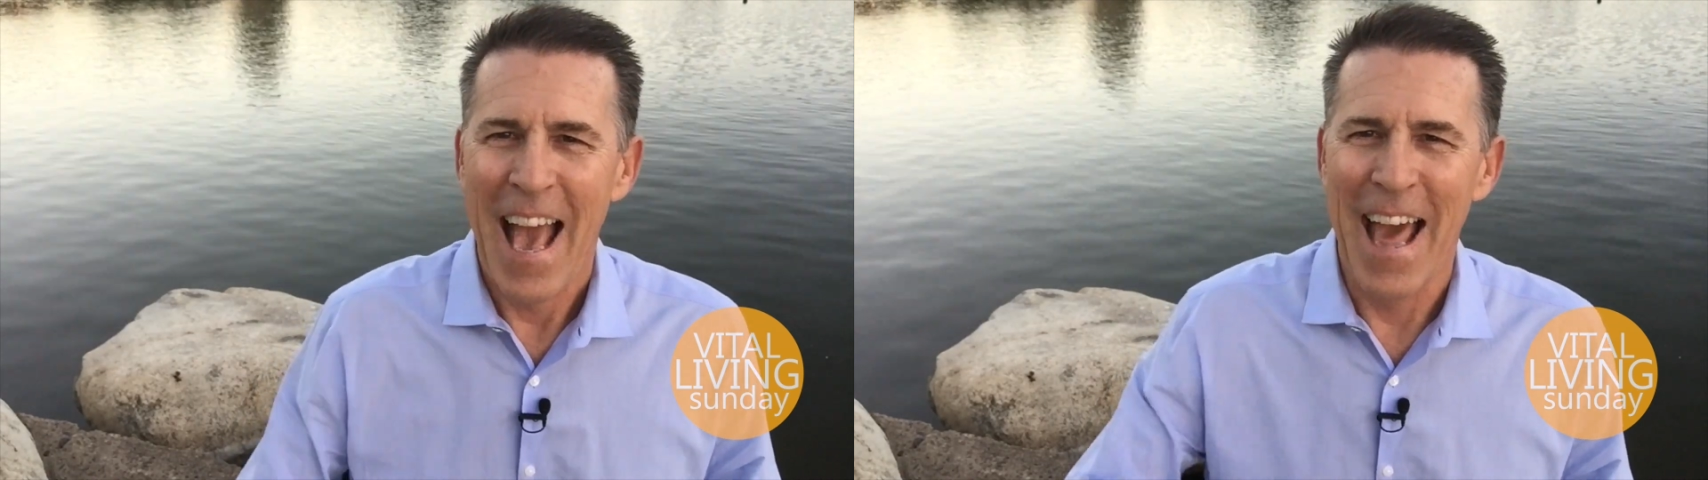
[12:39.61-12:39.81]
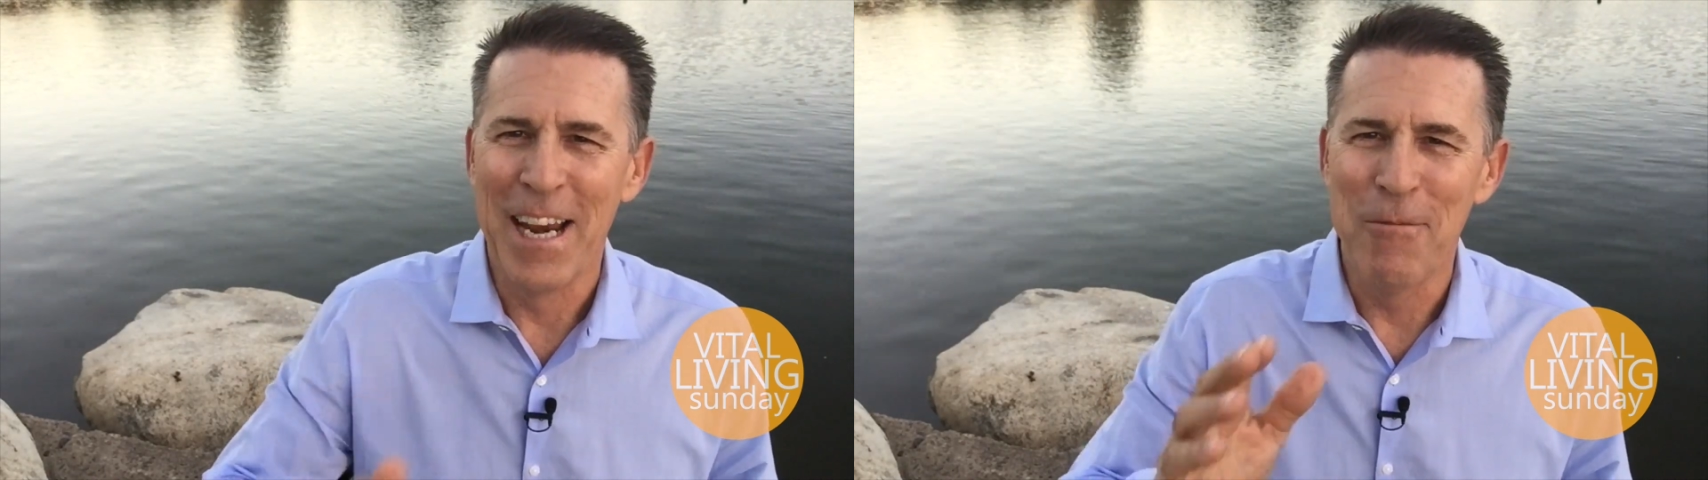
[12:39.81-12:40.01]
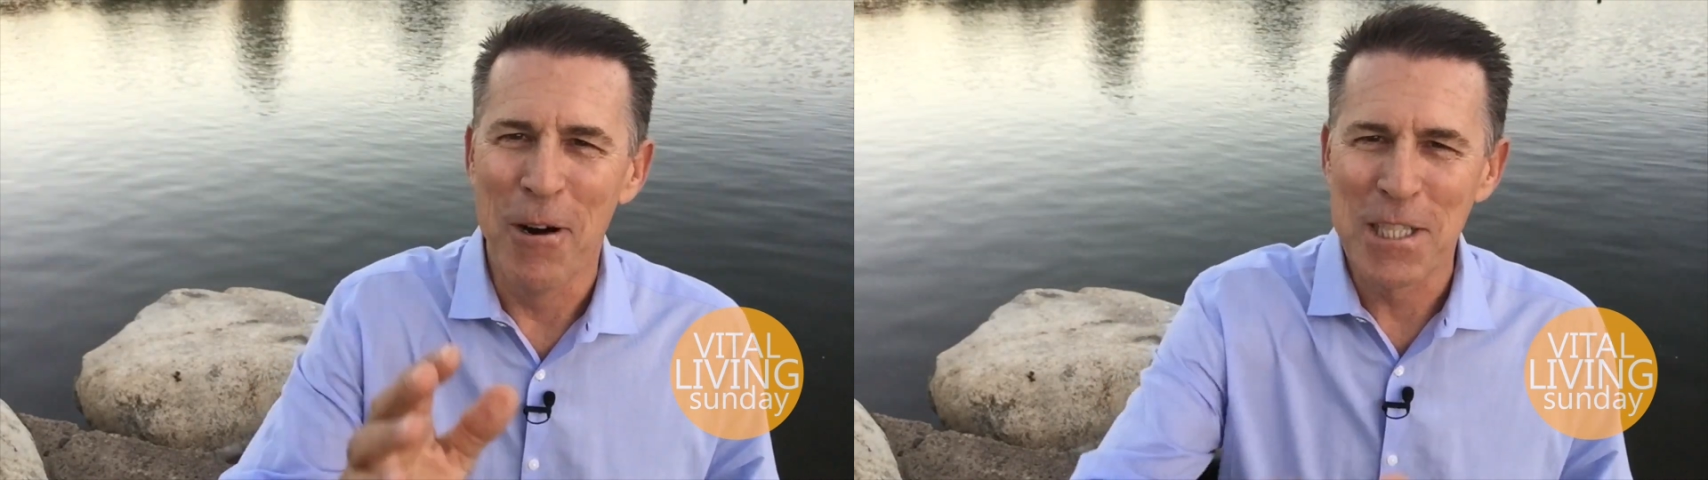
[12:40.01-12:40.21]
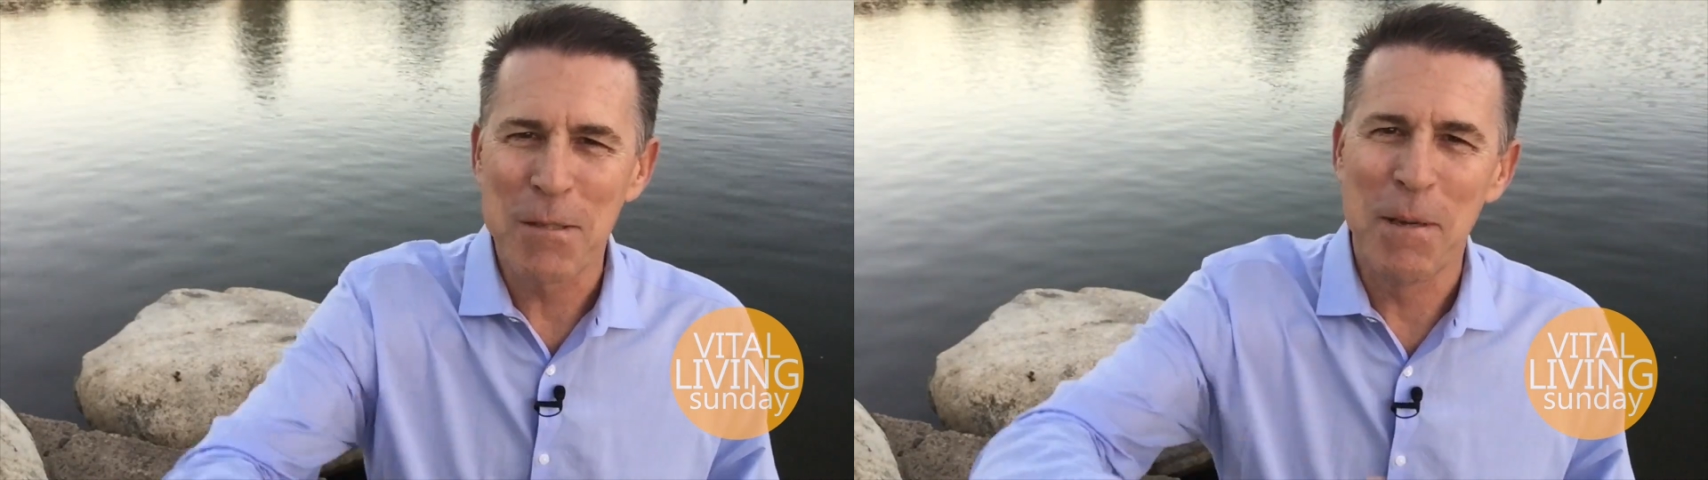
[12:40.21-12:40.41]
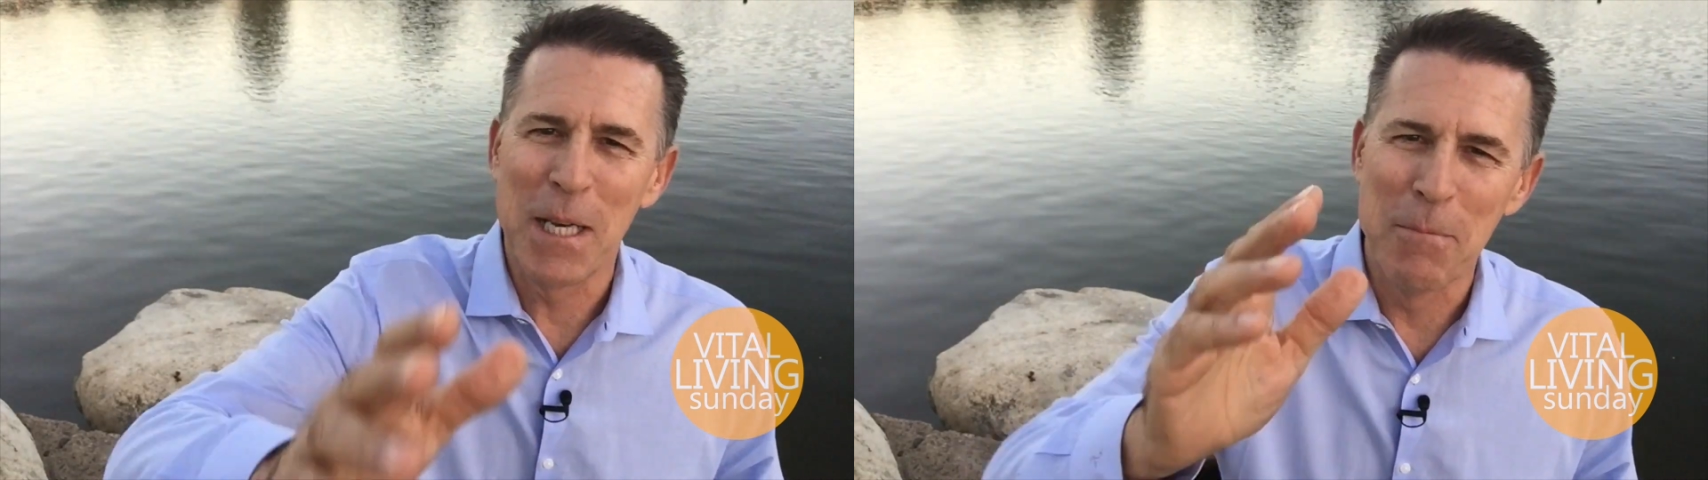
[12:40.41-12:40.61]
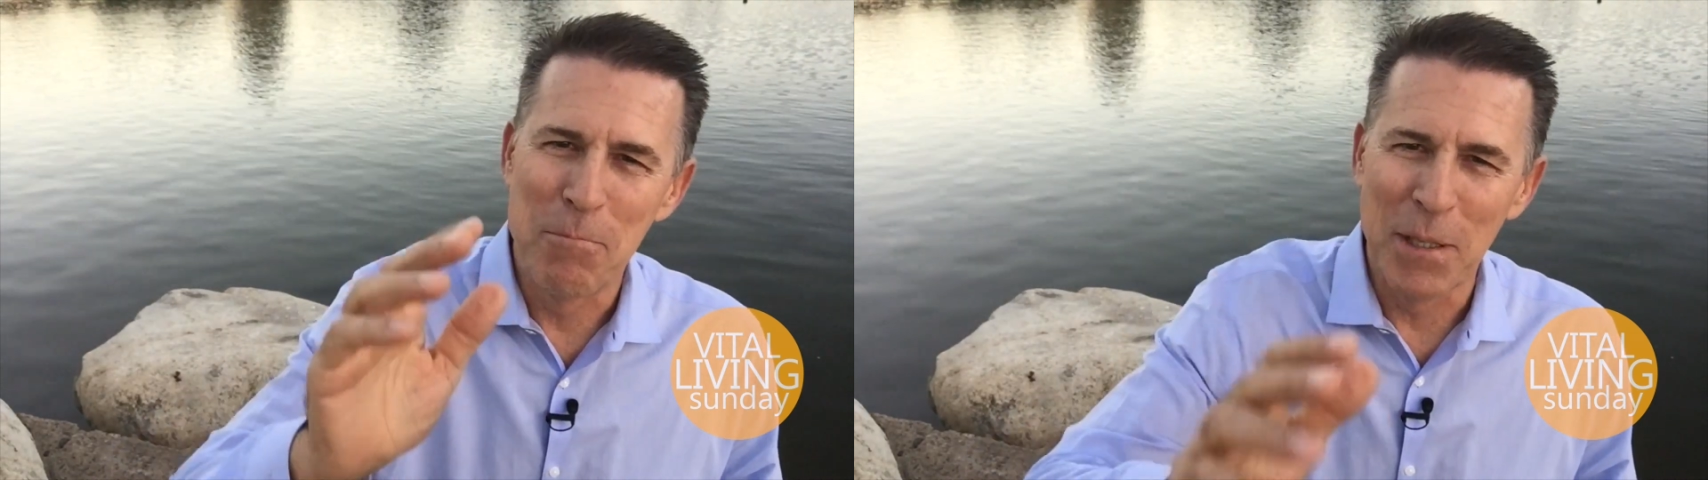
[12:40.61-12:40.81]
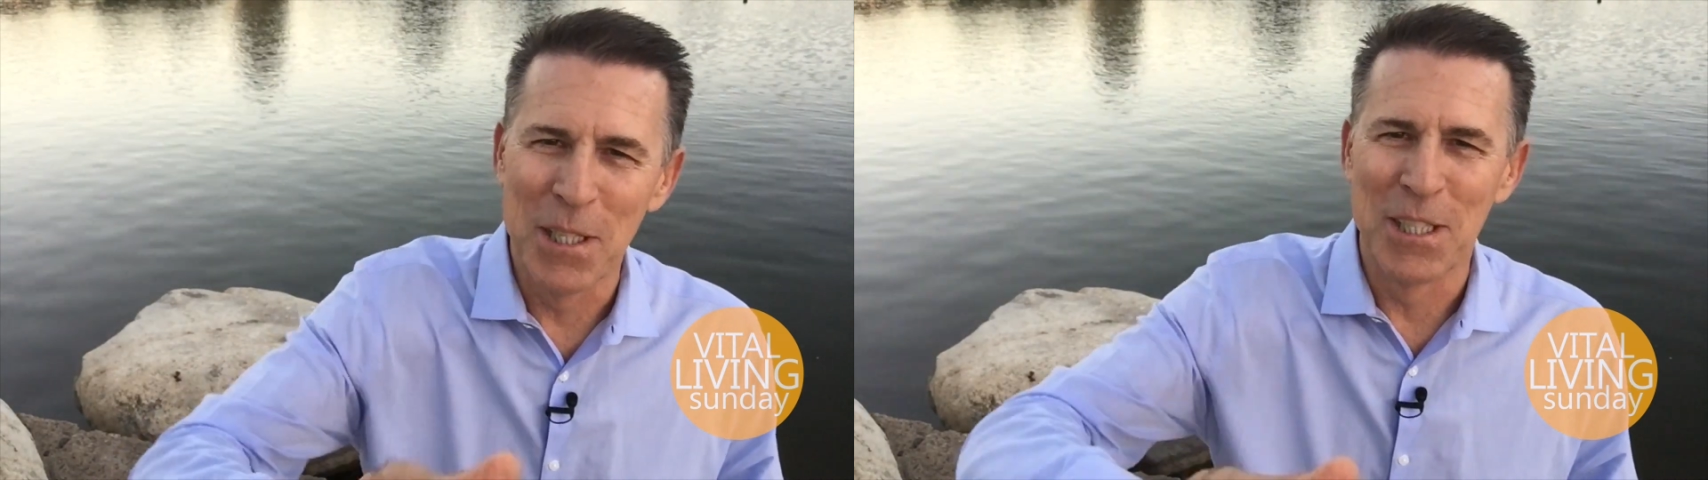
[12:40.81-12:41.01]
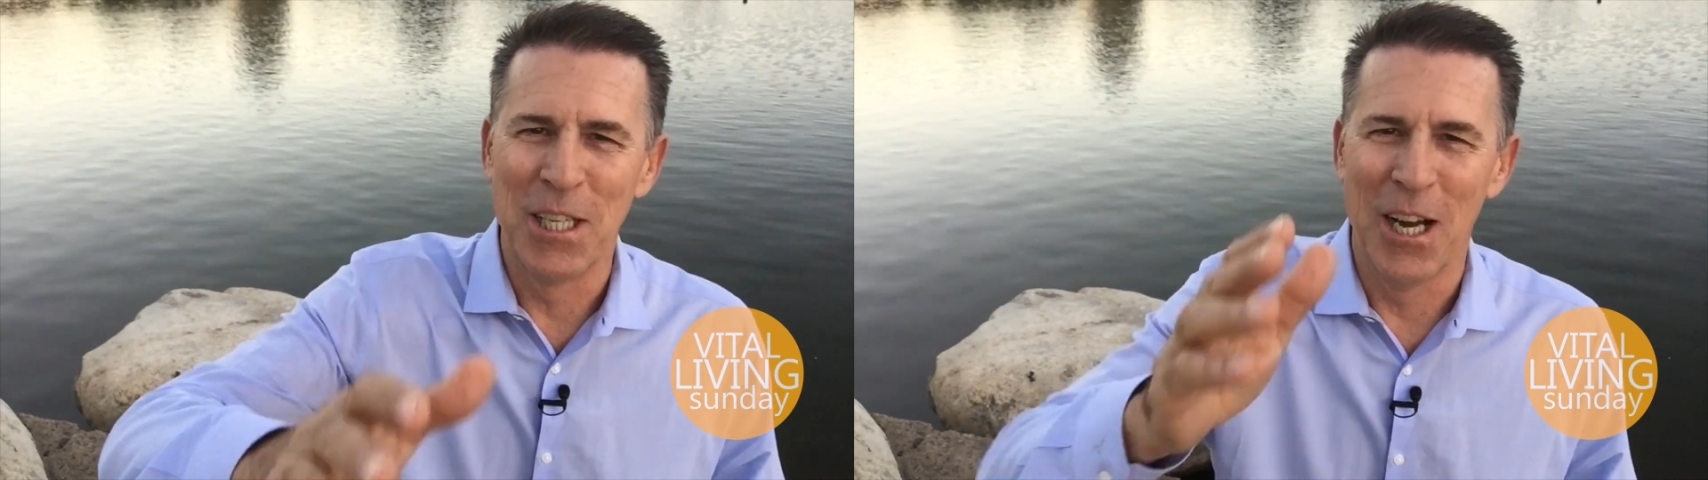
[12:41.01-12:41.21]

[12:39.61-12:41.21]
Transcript: and He wants me to build it